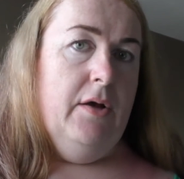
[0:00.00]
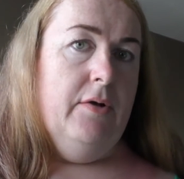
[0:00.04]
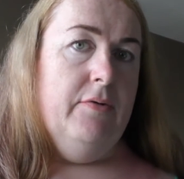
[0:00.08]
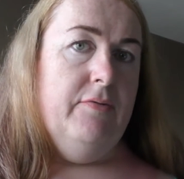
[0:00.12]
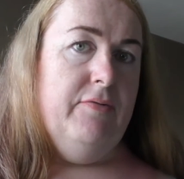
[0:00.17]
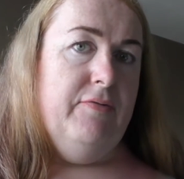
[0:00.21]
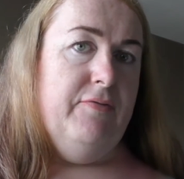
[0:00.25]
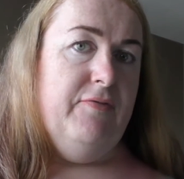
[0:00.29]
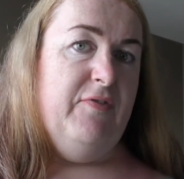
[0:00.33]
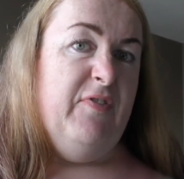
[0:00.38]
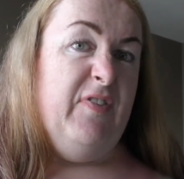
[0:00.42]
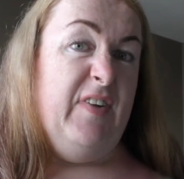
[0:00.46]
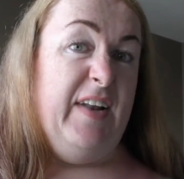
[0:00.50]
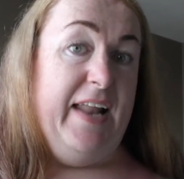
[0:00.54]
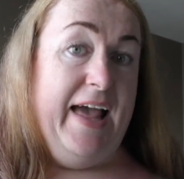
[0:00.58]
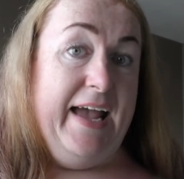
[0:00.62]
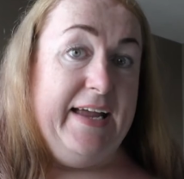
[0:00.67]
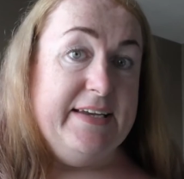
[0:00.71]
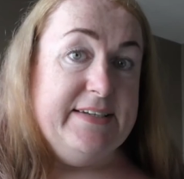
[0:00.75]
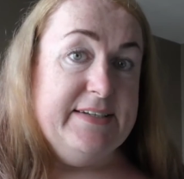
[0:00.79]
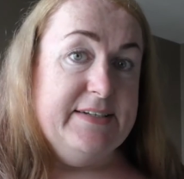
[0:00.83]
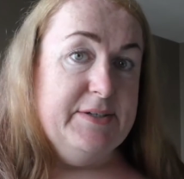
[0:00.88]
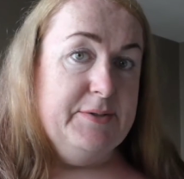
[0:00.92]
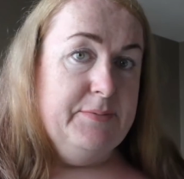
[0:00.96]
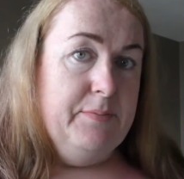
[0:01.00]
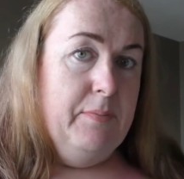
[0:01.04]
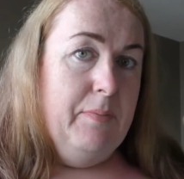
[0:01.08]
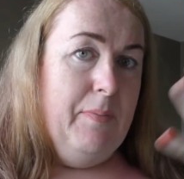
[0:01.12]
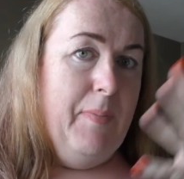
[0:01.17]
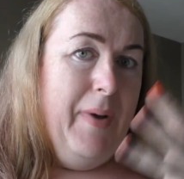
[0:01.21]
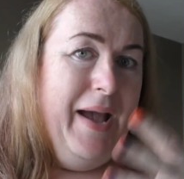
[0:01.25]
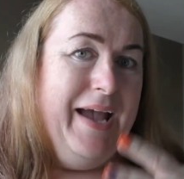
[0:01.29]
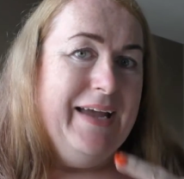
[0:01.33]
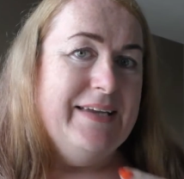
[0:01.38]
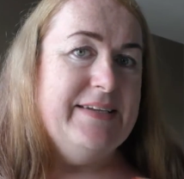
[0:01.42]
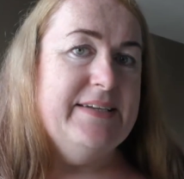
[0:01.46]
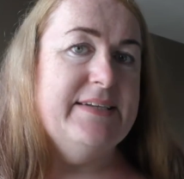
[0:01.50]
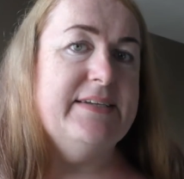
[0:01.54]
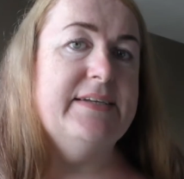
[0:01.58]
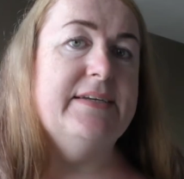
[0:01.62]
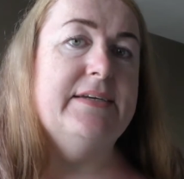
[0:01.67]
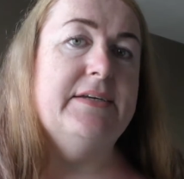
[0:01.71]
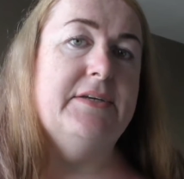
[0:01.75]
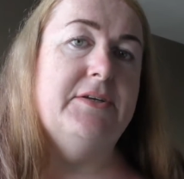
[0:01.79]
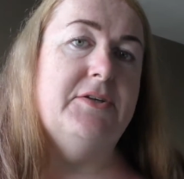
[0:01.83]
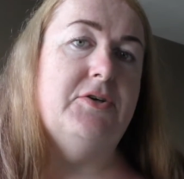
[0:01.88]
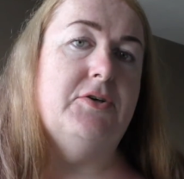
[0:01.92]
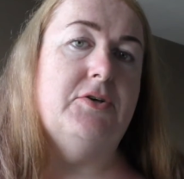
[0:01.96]
flat, matte
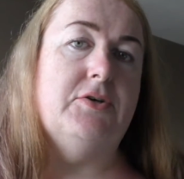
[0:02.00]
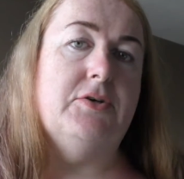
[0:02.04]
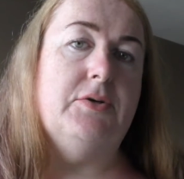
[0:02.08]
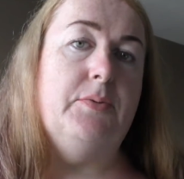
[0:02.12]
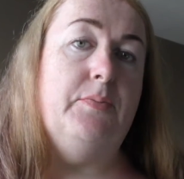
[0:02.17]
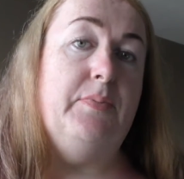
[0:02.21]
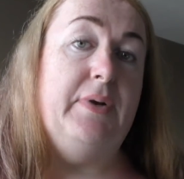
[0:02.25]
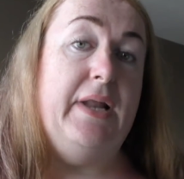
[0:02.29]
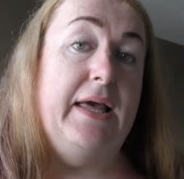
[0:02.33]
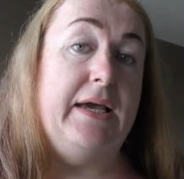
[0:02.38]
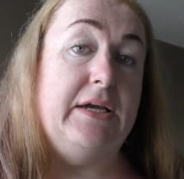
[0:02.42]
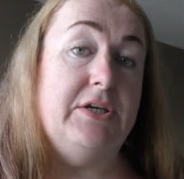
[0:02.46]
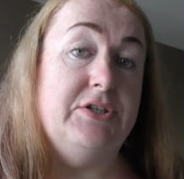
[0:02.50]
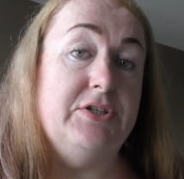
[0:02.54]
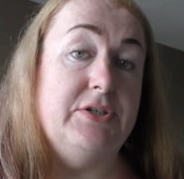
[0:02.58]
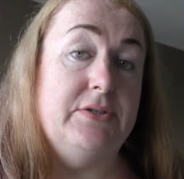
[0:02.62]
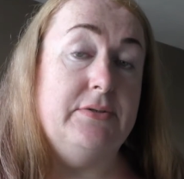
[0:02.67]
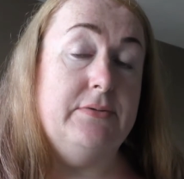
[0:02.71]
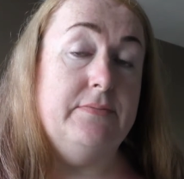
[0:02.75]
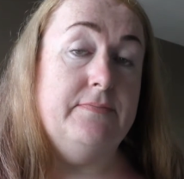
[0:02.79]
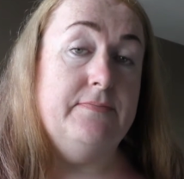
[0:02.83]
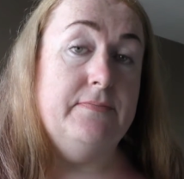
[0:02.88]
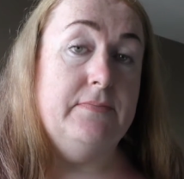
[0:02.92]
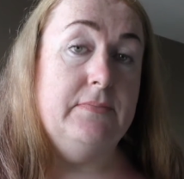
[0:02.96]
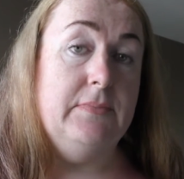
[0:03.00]
complexion.